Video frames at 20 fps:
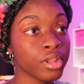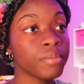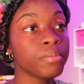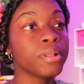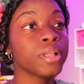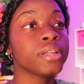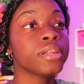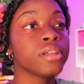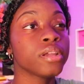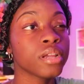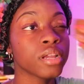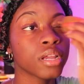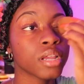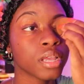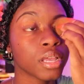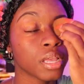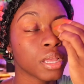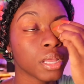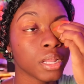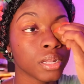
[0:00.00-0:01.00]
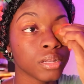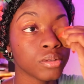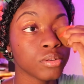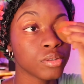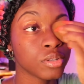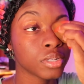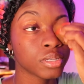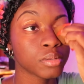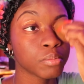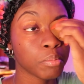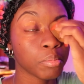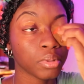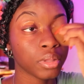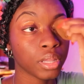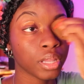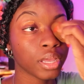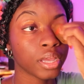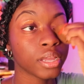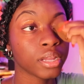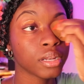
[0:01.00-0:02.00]
blender and you just
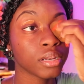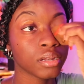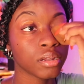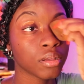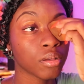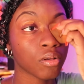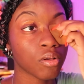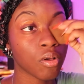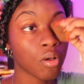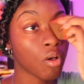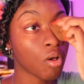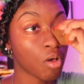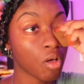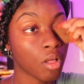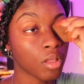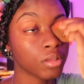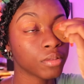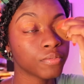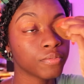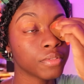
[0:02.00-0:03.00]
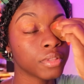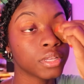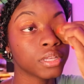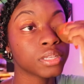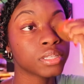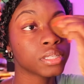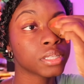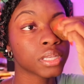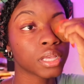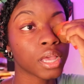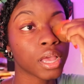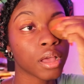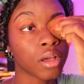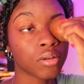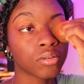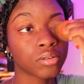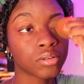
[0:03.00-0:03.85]
blend all of this out,